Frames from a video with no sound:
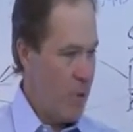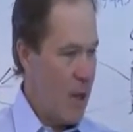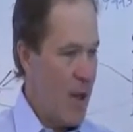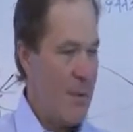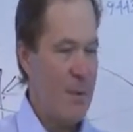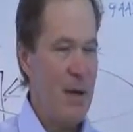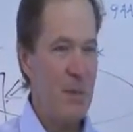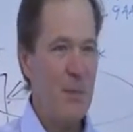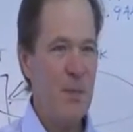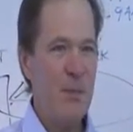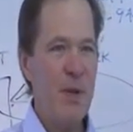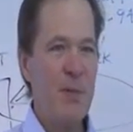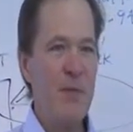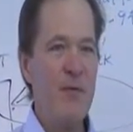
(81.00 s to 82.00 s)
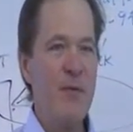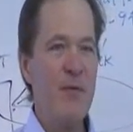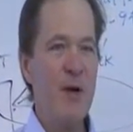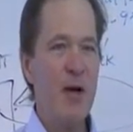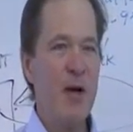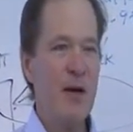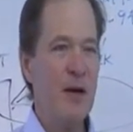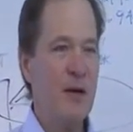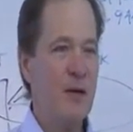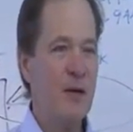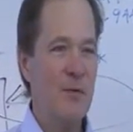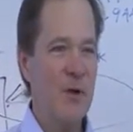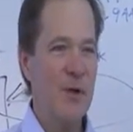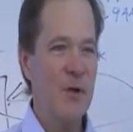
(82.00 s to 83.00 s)
How many people have ever gone in and
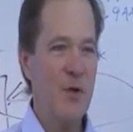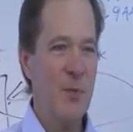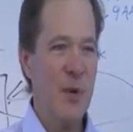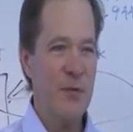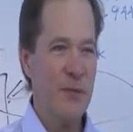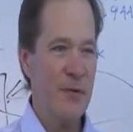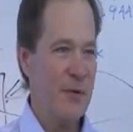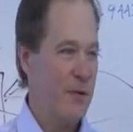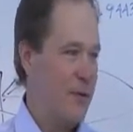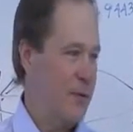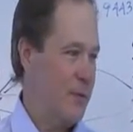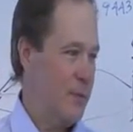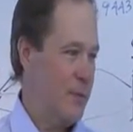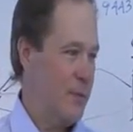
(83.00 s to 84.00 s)
configured their preferences?